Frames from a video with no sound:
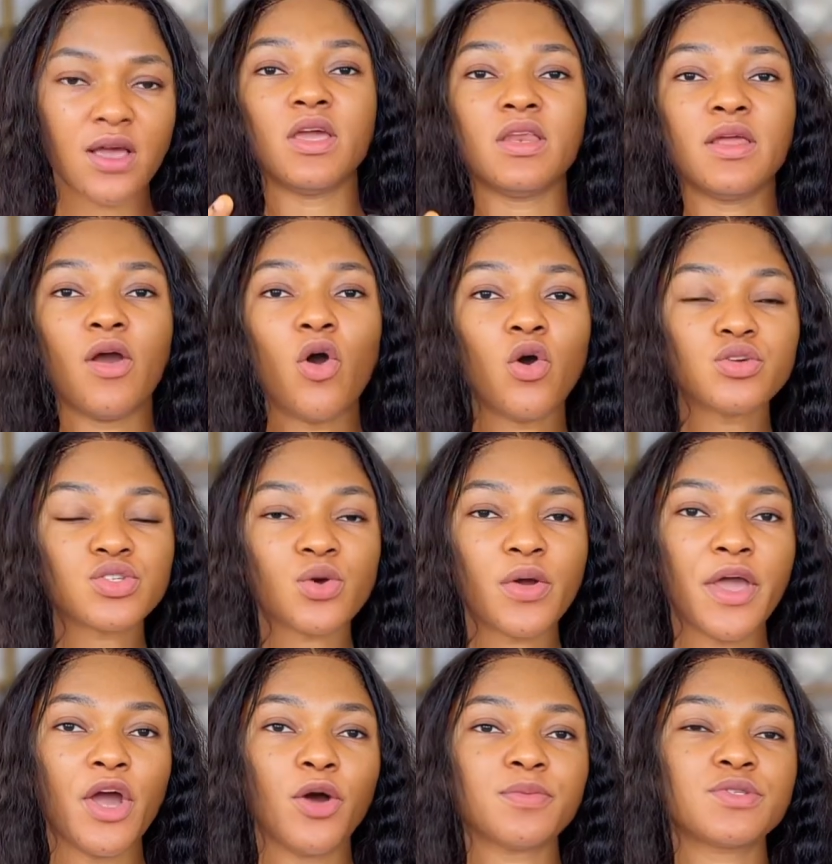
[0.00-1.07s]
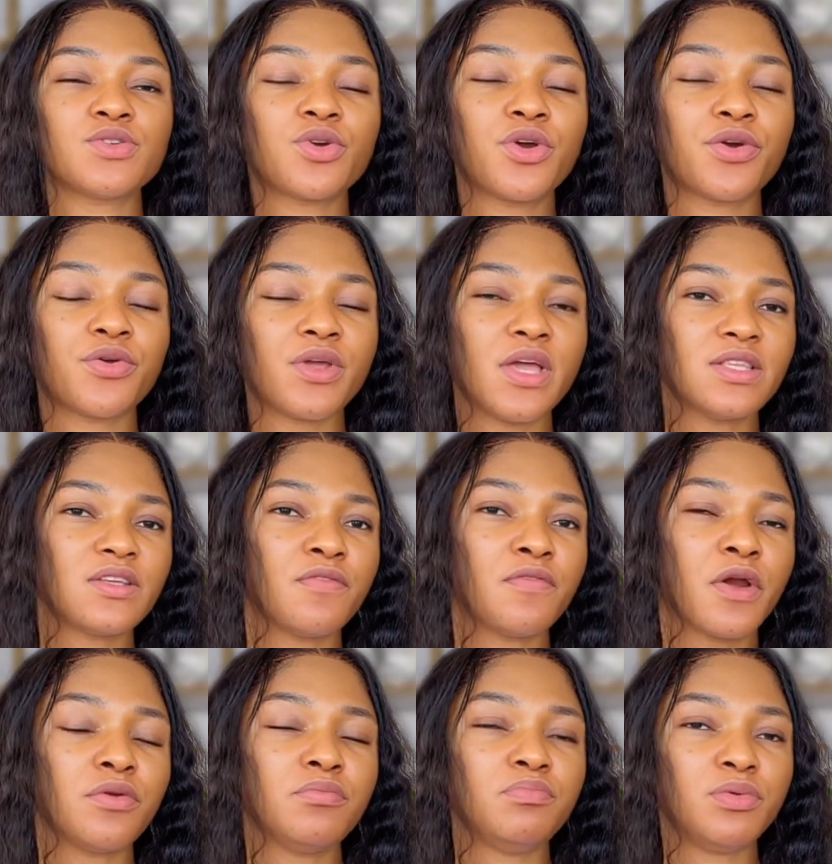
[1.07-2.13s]
It also helps to create a
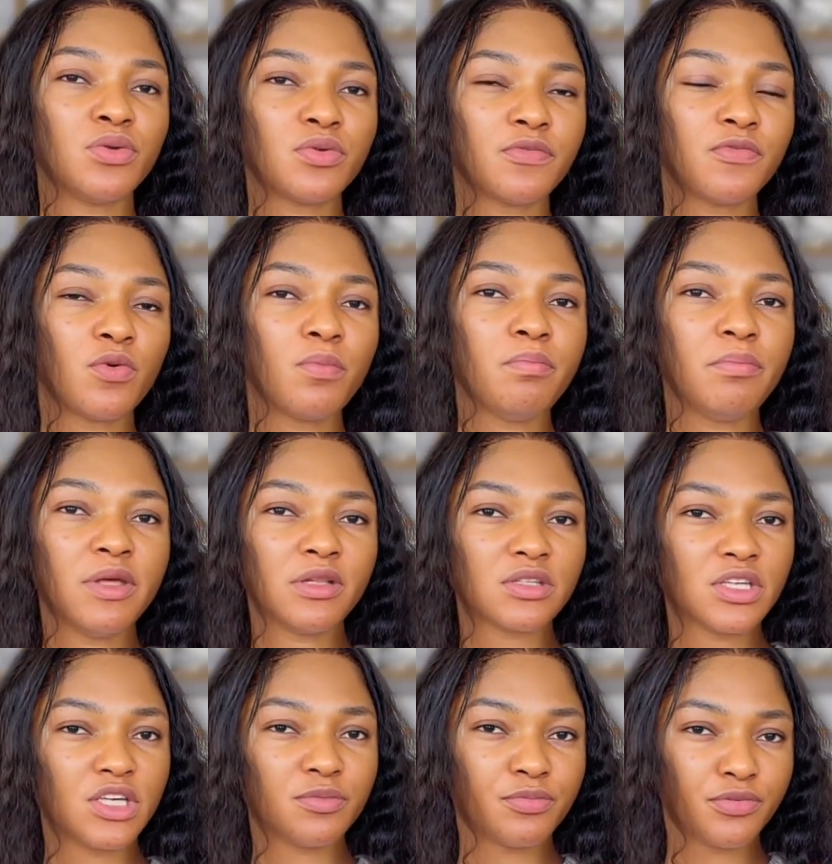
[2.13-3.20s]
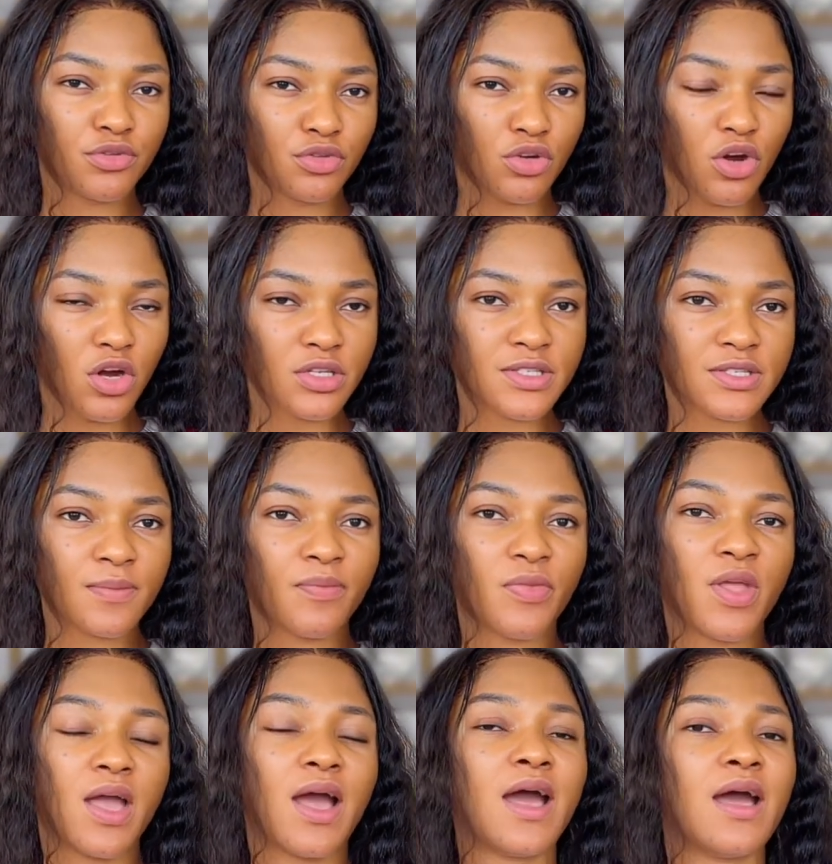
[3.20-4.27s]
very beautiful milky product,
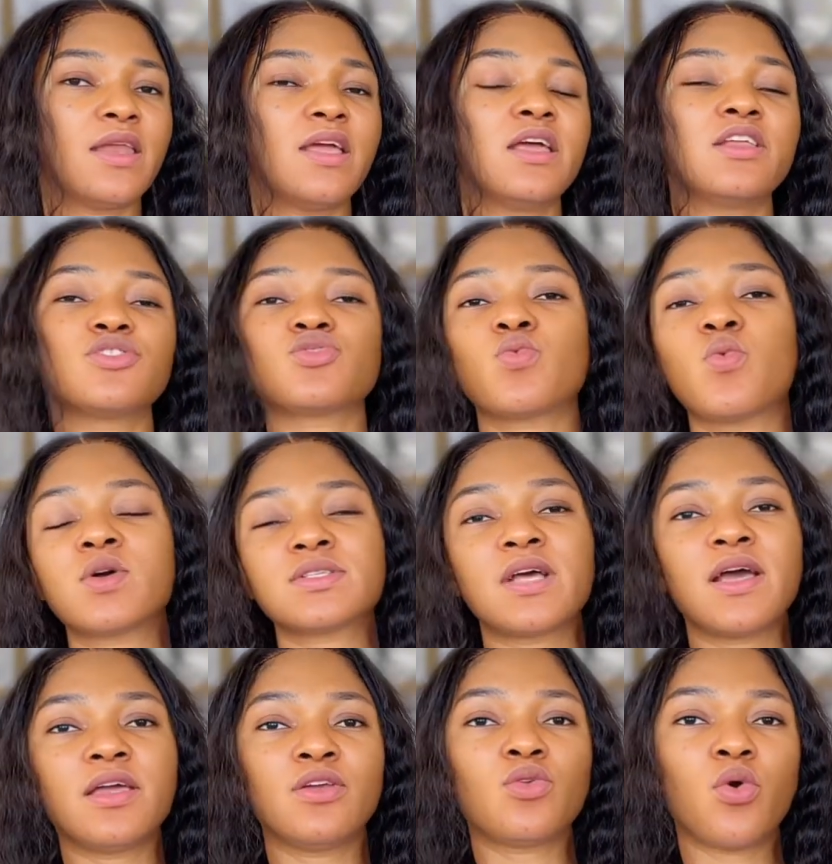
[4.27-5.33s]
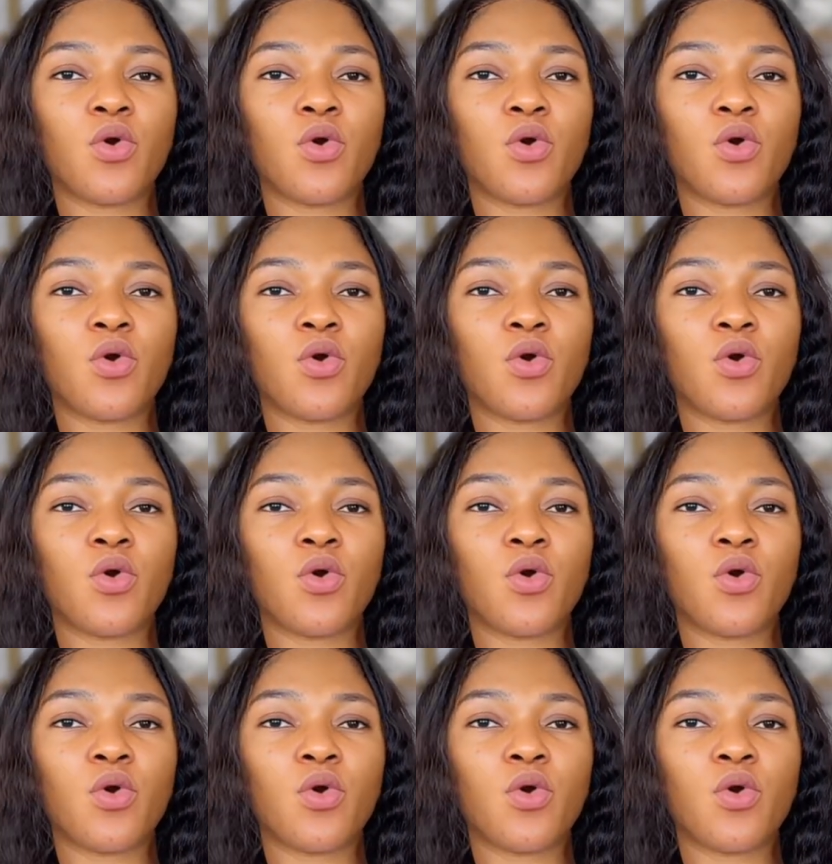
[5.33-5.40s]
and it is water in